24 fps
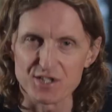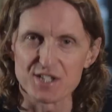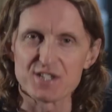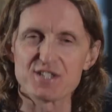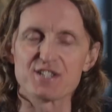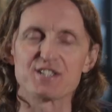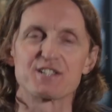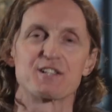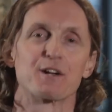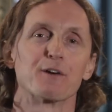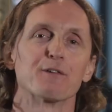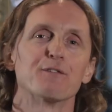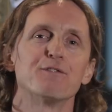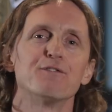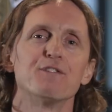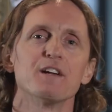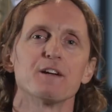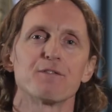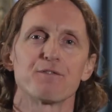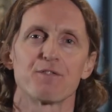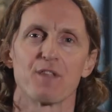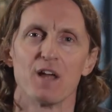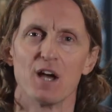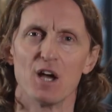This is their
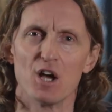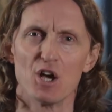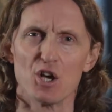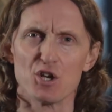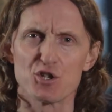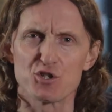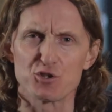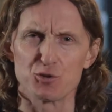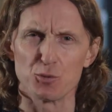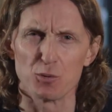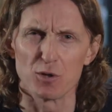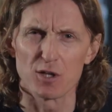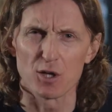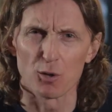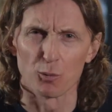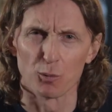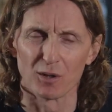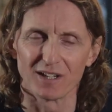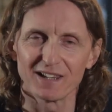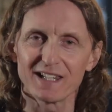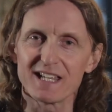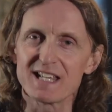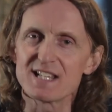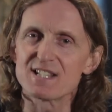5th studio
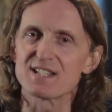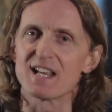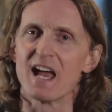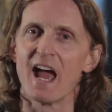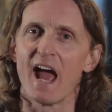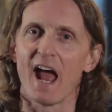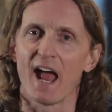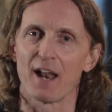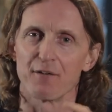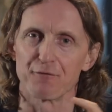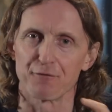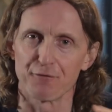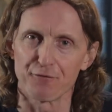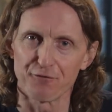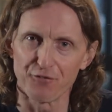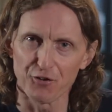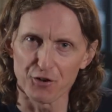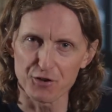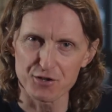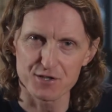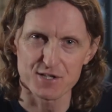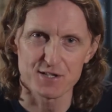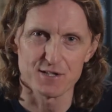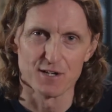release and
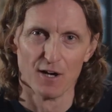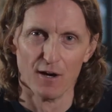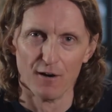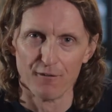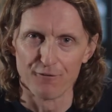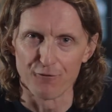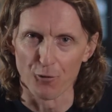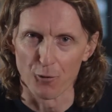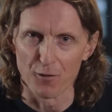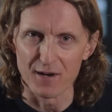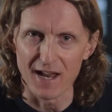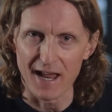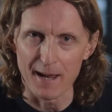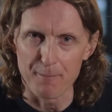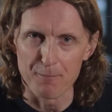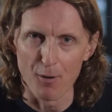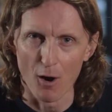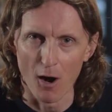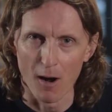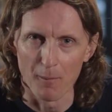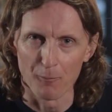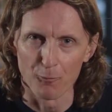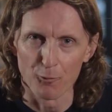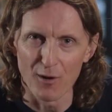first for
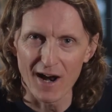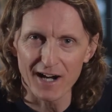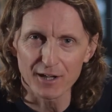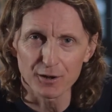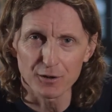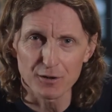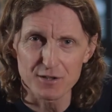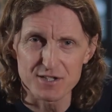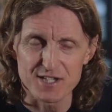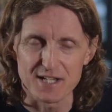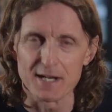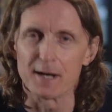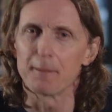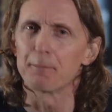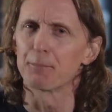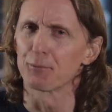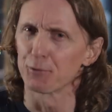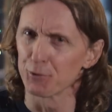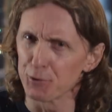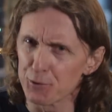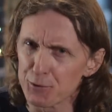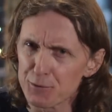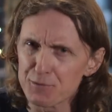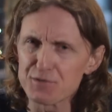Napalm Records, and it
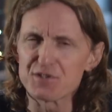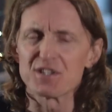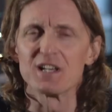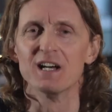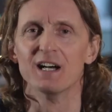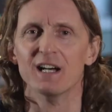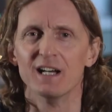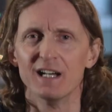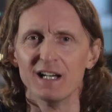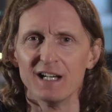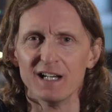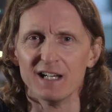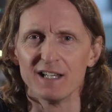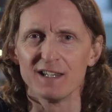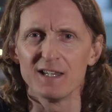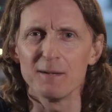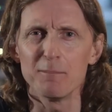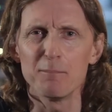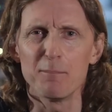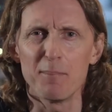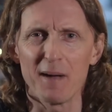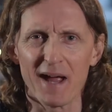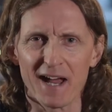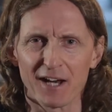proves
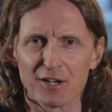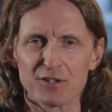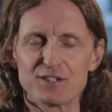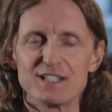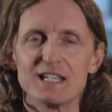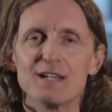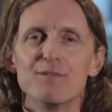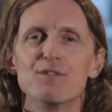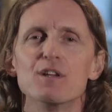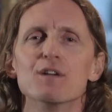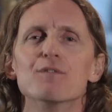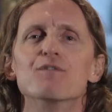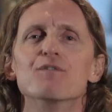that BANGERTV